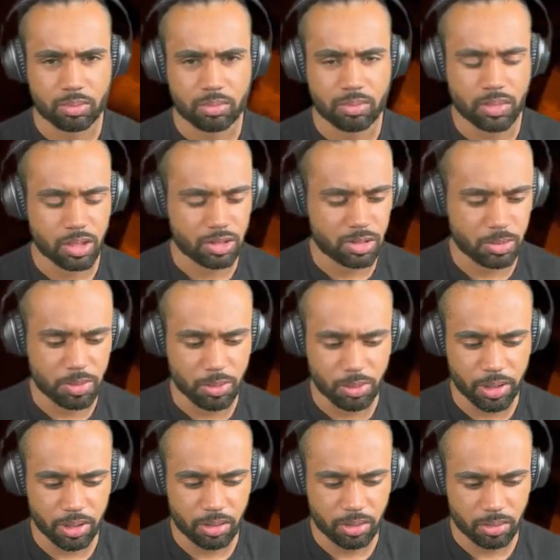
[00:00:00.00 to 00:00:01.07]
That's a bit
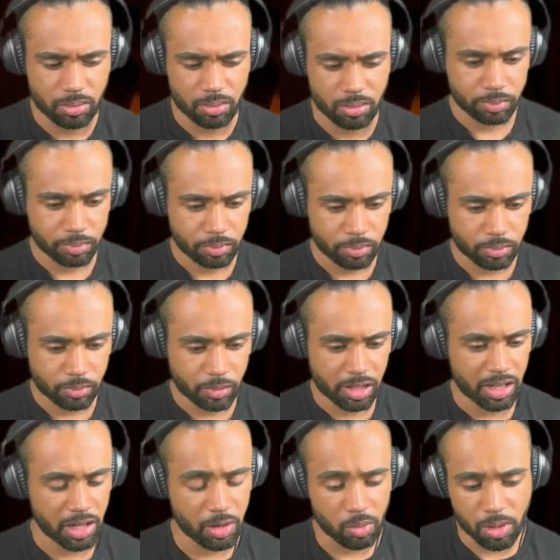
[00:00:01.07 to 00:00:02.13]
weird.
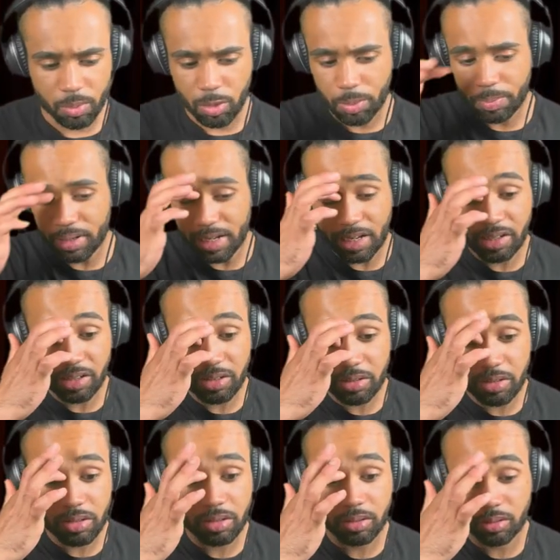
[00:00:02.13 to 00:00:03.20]
Okay, one more
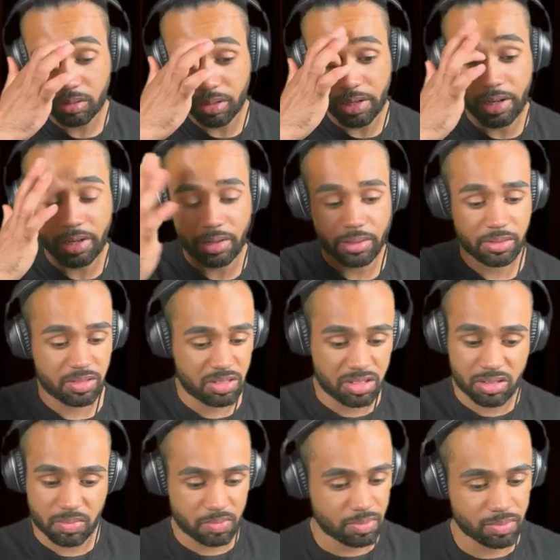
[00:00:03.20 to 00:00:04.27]
planet, and
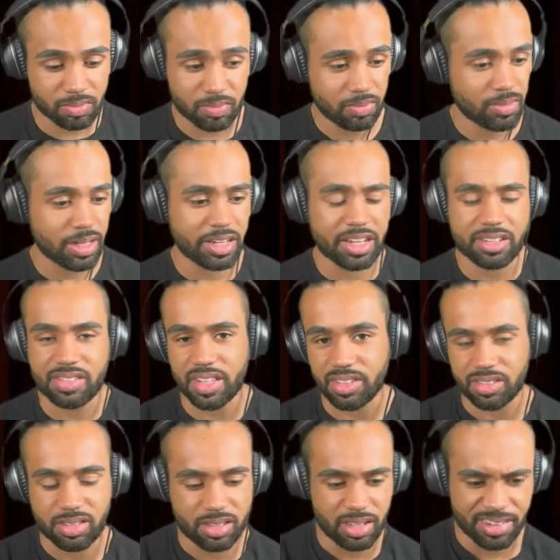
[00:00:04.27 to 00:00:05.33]
I guess
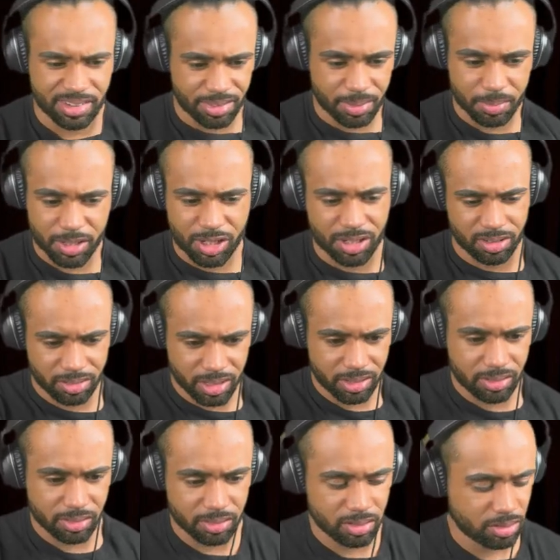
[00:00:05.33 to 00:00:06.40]
that's the end of the mission,
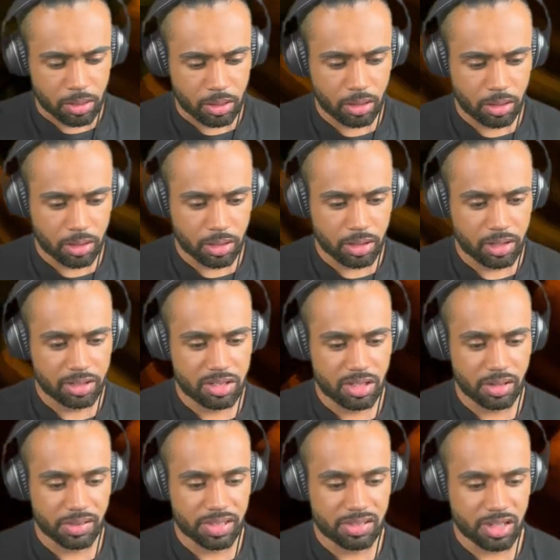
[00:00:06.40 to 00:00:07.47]
right? Let's
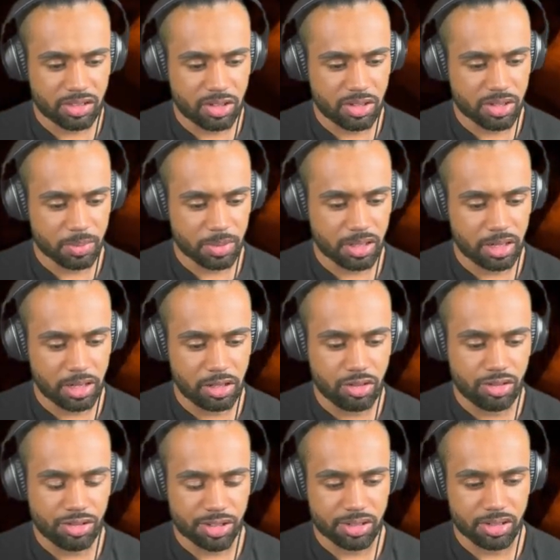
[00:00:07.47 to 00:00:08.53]
see if there's actually something
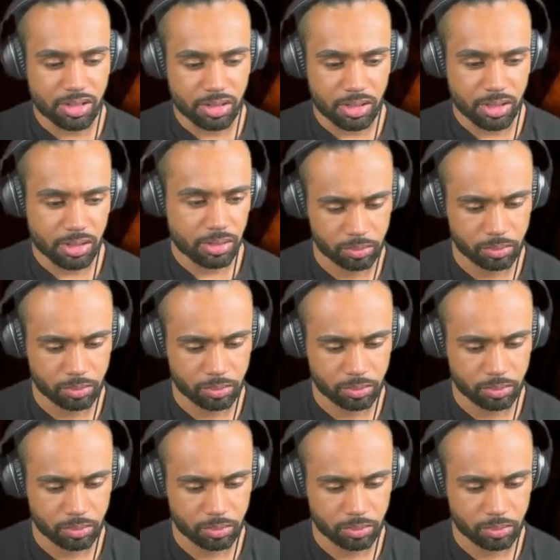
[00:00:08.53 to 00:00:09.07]
interesting here.